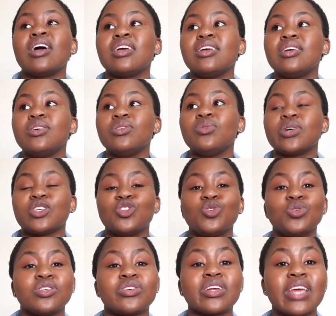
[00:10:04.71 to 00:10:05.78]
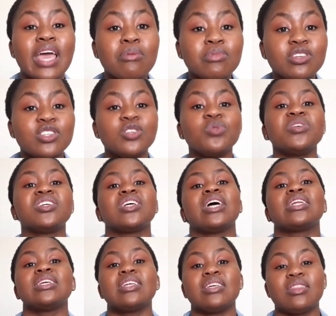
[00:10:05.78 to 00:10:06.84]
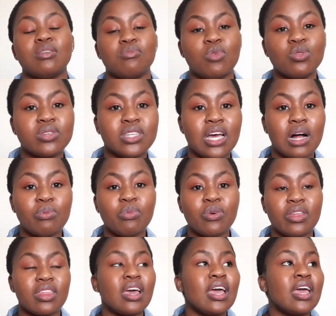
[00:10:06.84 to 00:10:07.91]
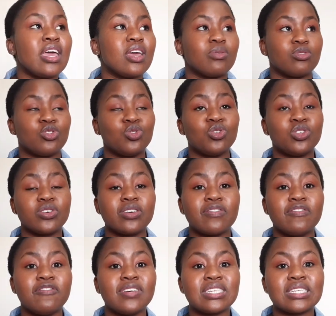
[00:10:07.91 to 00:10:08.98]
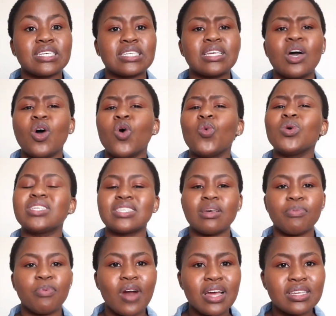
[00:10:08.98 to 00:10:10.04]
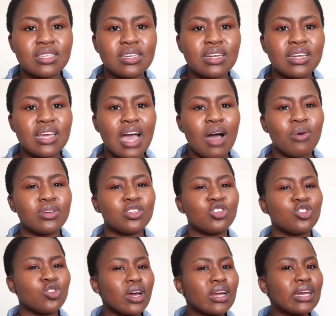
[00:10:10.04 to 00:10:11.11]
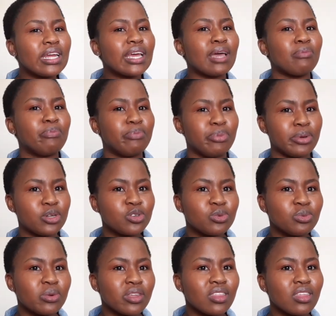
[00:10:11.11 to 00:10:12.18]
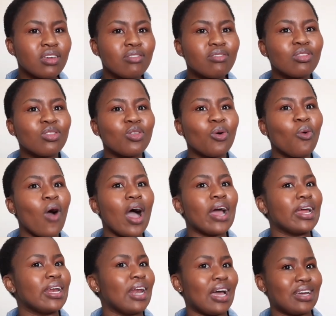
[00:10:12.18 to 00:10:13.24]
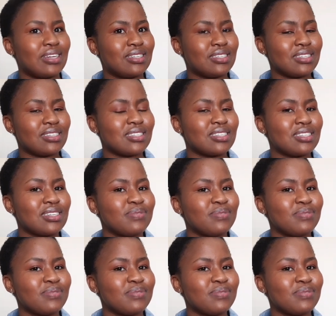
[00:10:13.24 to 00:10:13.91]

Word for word: He was tutoring chemistry, which I needed the most help with. He was tutoring physics, which surprisingly I was struggling a bit with, even though I liked it.